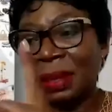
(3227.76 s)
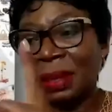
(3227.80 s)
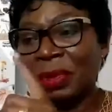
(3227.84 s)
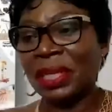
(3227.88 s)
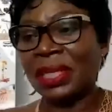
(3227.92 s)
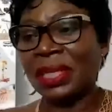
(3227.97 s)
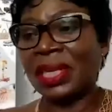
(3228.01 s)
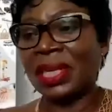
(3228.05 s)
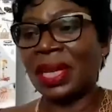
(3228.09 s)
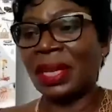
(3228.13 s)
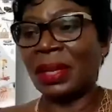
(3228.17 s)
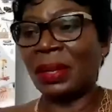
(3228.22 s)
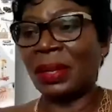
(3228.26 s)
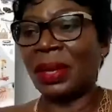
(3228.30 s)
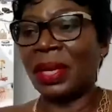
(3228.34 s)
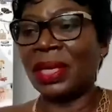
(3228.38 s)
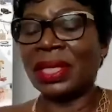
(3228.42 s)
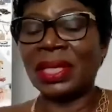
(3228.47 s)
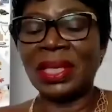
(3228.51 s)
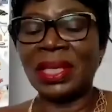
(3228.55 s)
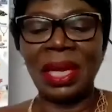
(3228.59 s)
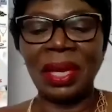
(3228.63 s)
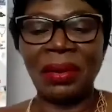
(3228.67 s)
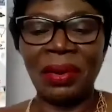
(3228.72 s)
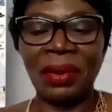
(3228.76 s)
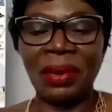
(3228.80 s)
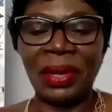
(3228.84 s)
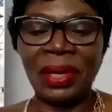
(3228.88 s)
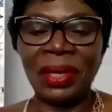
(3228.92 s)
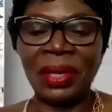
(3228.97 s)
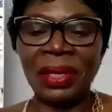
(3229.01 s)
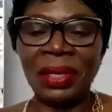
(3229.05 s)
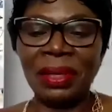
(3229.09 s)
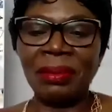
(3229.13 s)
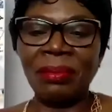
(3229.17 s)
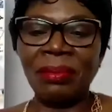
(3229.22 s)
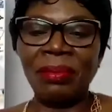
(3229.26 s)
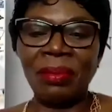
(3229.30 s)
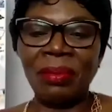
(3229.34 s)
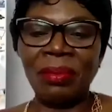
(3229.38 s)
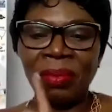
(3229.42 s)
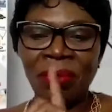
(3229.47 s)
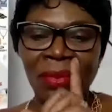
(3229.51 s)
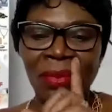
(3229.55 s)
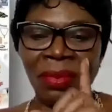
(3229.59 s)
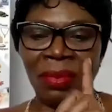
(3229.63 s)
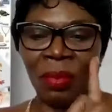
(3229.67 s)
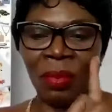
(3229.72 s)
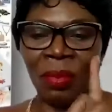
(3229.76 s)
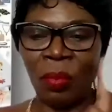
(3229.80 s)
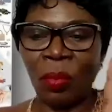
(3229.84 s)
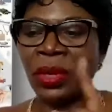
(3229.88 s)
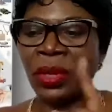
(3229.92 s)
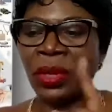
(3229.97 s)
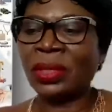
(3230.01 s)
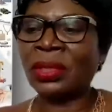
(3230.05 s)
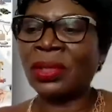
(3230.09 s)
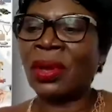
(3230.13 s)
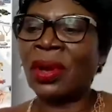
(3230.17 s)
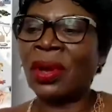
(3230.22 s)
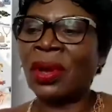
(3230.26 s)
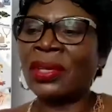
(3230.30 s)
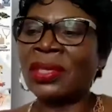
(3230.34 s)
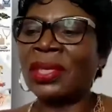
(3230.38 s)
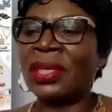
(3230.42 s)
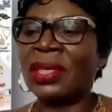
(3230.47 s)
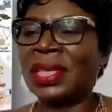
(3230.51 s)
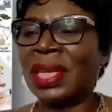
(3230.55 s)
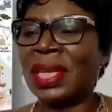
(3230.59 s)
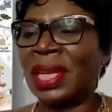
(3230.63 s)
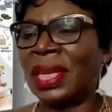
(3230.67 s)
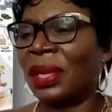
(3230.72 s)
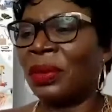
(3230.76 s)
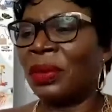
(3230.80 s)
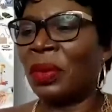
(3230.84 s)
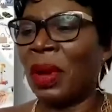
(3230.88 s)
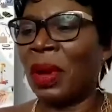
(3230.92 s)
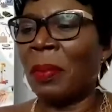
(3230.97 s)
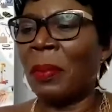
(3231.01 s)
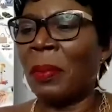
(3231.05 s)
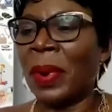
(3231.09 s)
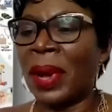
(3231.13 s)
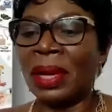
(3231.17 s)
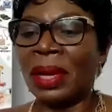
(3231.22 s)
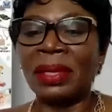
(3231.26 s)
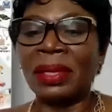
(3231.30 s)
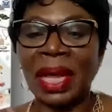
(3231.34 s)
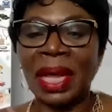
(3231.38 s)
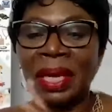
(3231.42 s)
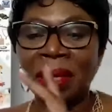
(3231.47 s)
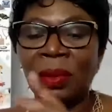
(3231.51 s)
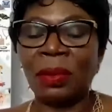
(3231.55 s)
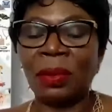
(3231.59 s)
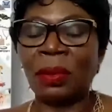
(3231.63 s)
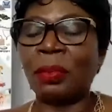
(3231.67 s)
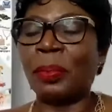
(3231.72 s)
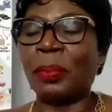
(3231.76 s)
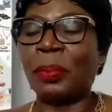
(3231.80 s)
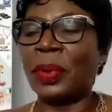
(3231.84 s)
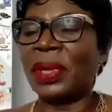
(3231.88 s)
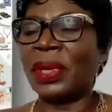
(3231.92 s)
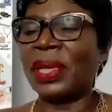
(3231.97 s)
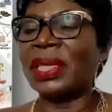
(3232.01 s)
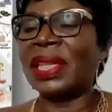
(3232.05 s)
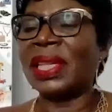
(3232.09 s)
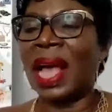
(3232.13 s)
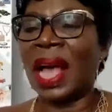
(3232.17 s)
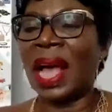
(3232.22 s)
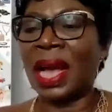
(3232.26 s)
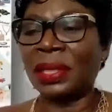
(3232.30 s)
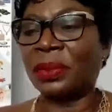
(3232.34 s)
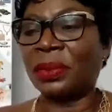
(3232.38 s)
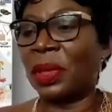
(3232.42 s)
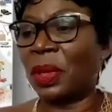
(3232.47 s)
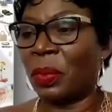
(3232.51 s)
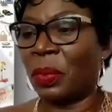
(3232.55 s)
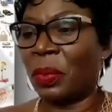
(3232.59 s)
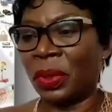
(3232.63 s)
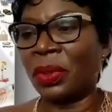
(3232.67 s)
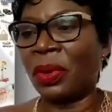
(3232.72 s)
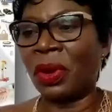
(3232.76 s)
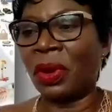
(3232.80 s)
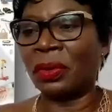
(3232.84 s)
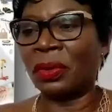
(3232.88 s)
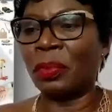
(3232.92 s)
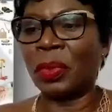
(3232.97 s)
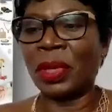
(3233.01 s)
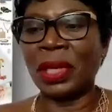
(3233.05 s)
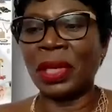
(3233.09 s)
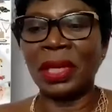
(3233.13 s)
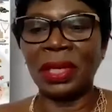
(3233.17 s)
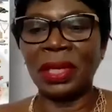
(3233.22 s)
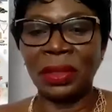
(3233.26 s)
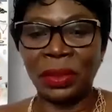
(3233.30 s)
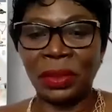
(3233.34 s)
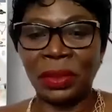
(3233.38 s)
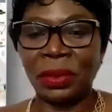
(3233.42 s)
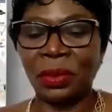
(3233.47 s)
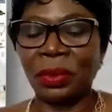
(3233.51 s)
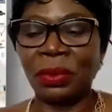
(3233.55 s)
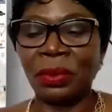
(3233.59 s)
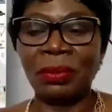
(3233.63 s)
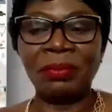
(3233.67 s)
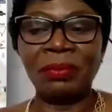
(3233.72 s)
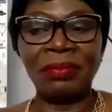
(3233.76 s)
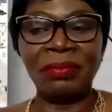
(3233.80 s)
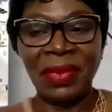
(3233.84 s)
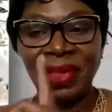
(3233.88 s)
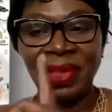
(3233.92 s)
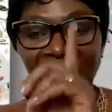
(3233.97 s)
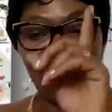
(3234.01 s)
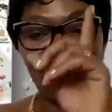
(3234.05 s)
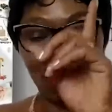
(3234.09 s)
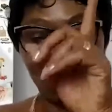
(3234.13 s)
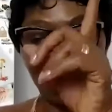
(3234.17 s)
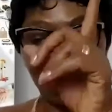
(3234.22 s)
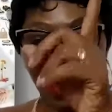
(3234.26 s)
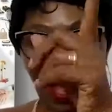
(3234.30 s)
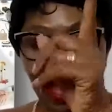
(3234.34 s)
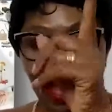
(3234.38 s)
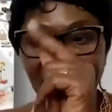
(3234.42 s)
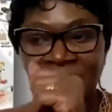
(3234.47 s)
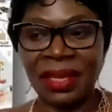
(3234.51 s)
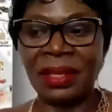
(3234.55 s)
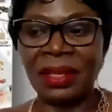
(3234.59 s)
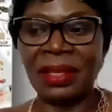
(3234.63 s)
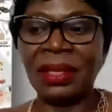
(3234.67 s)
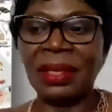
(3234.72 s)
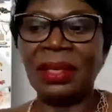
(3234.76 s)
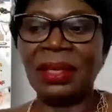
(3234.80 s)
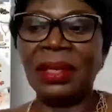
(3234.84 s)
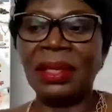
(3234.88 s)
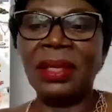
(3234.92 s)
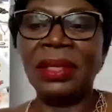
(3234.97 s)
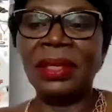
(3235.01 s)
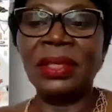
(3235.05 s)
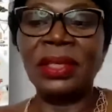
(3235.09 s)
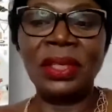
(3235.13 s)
Let me tell you a secret. What Scott is telling you about that lookbook is actually what got me into the then.